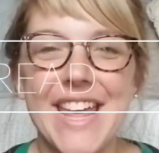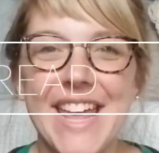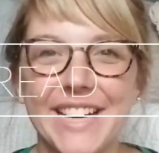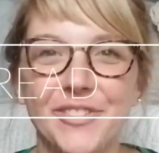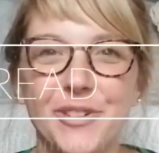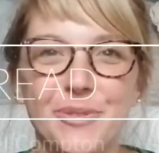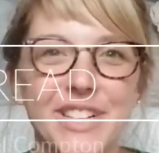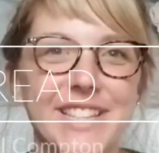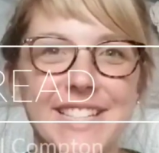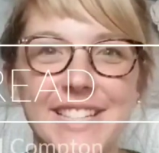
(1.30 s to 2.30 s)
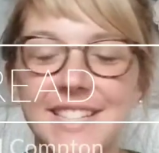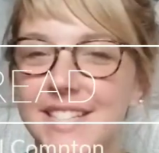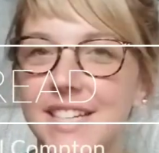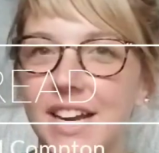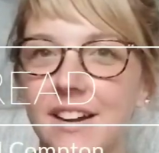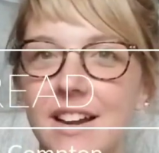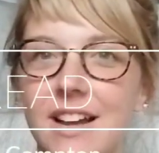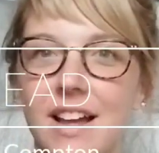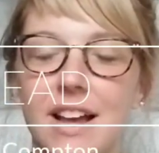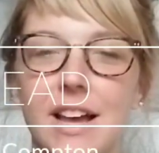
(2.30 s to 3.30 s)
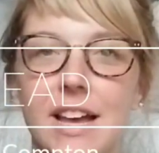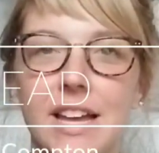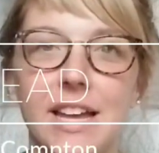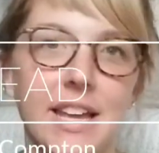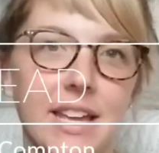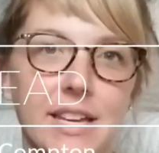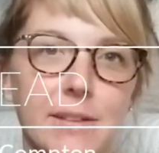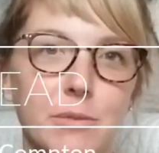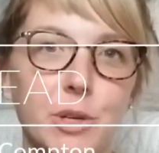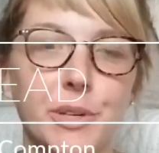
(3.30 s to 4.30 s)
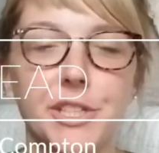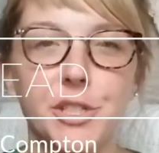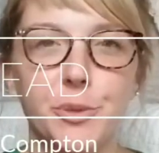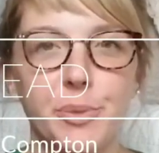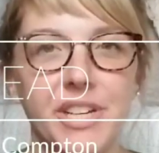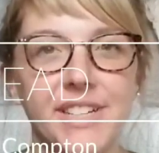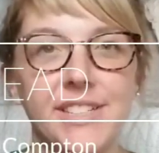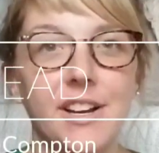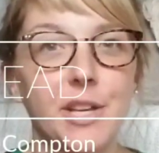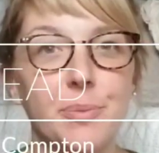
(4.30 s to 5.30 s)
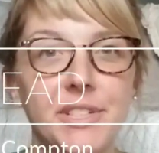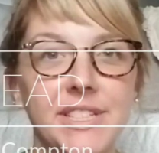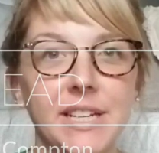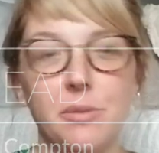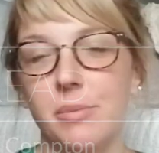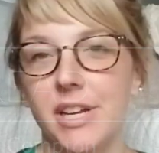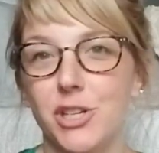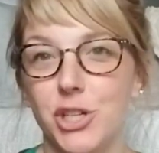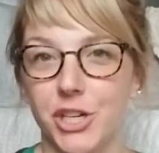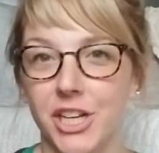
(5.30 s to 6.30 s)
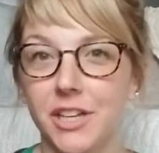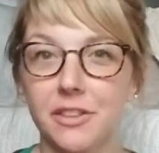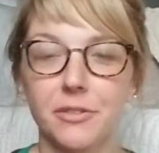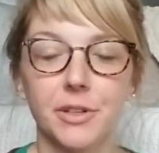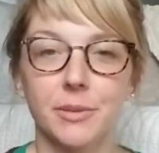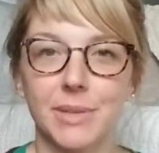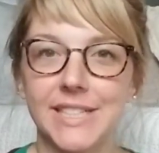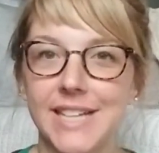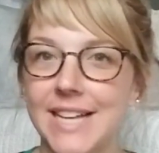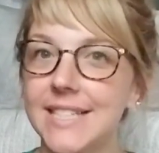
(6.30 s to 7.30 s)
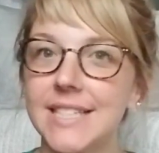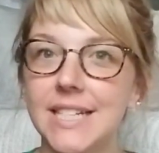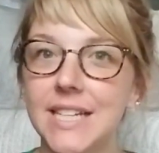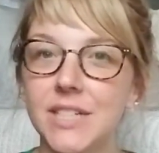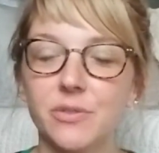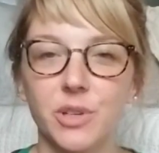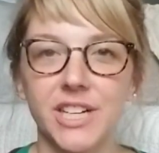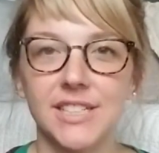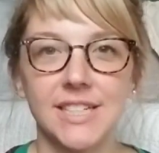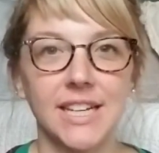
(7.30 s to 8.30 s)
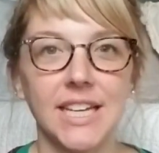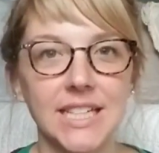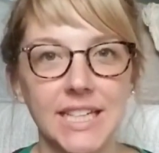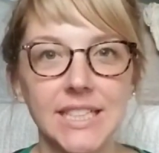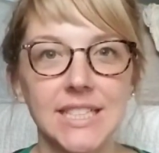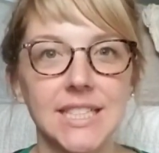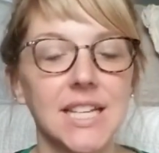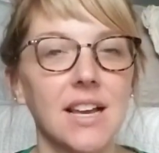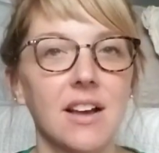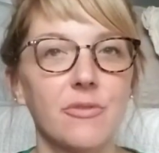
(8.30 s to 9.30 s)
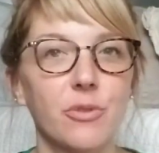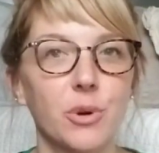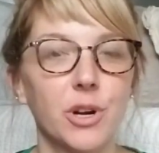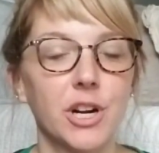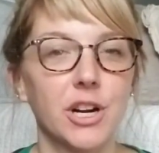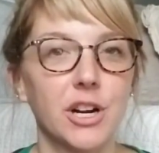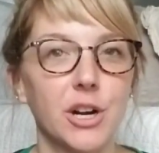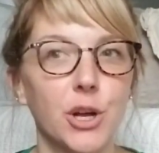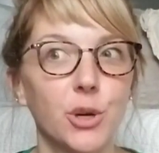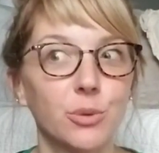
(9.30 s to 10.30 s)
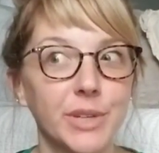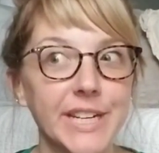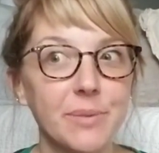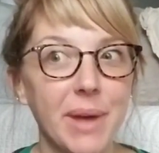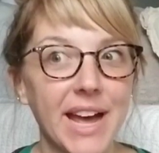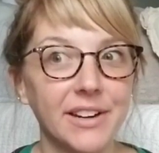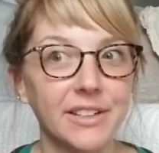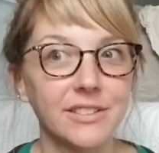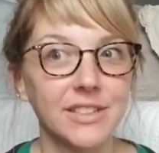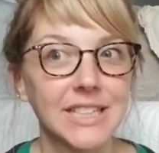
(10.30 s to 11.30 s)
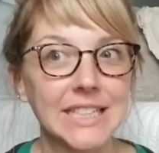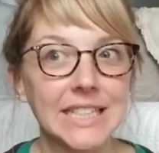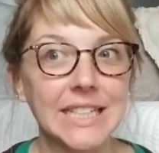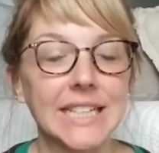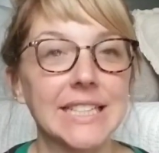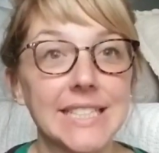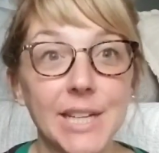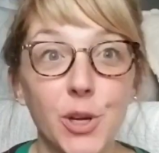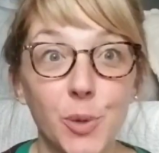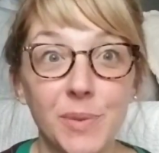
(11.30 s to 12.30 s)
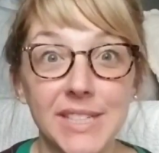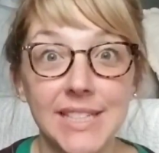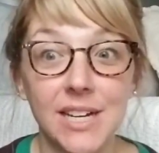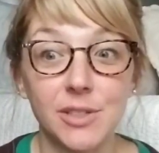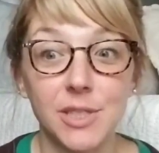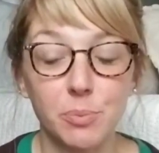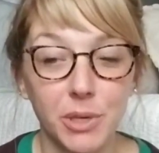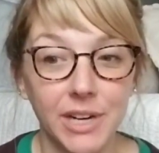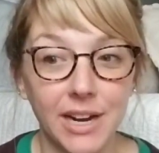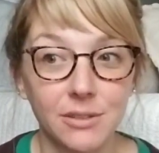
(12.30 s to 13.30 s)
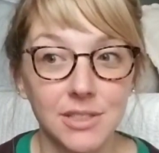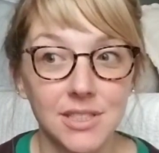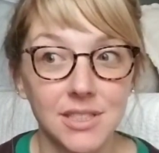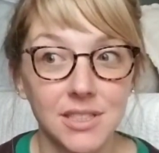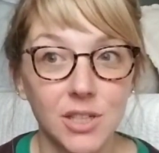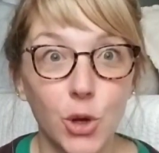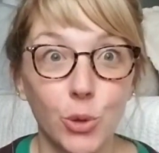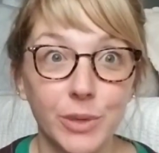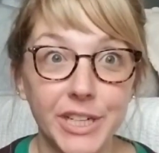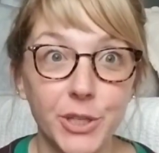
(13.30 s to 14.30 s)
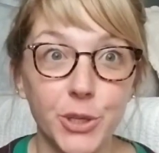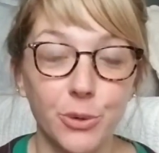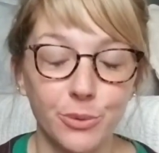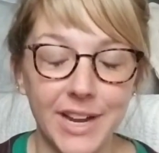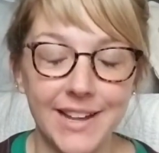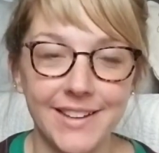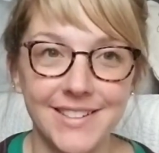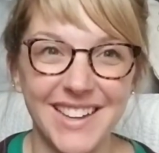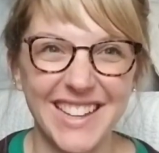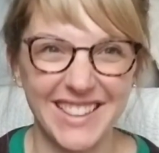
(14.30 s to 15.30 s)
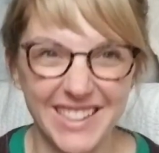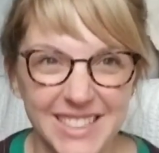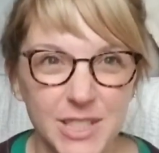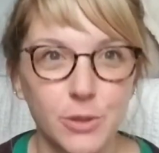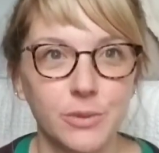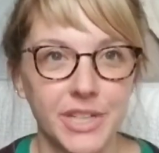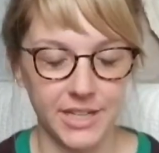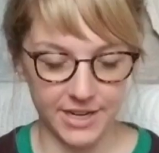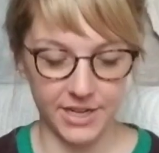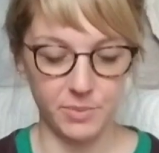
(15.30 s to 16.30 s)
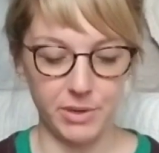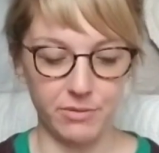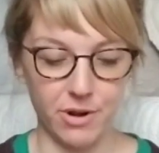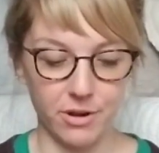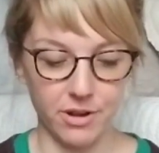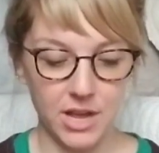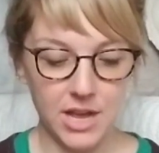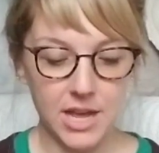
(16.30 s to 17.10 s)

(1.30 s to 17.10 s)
Hey everyone, this is Tara. I am going to be documenting my journey through my test knit for Kentucky Knits for her Oread pattern. At least I hope that's how it's pronounced. Oread. I think it's Oread. I could be wrong.